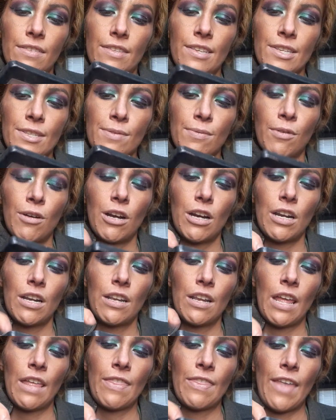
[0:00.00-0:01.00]
This
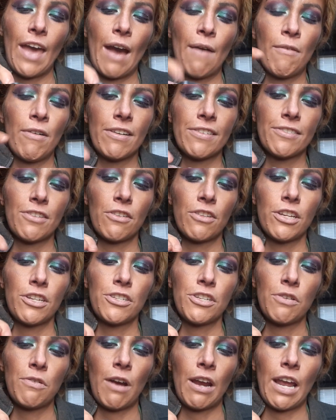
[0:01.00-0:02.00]
one and that one is only
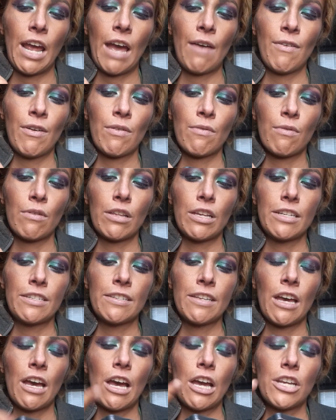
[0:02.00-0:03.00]
two I haven't really
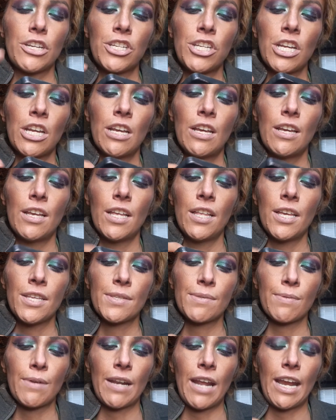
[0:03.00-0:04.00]
touched.
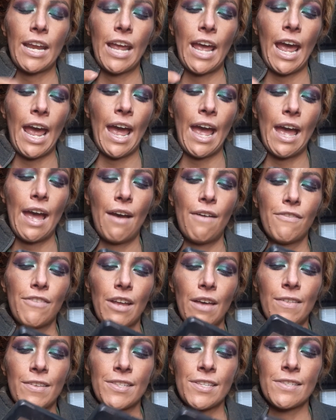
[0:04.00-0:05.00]
This one I have.
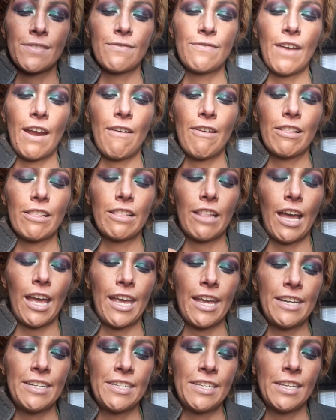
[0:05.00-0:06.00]
Uh, this is very
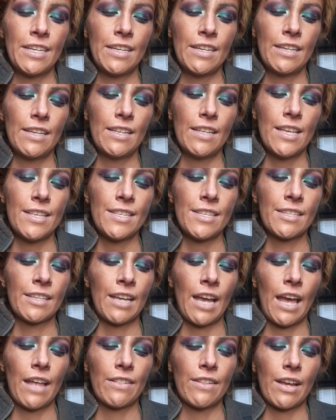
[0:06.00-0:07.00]
light. This is
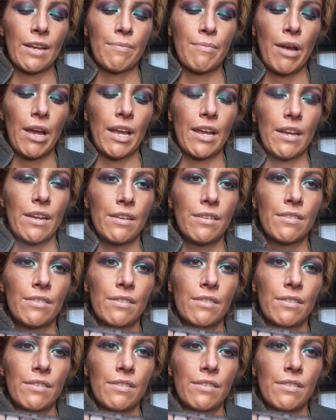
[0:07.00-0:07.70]
kind of like my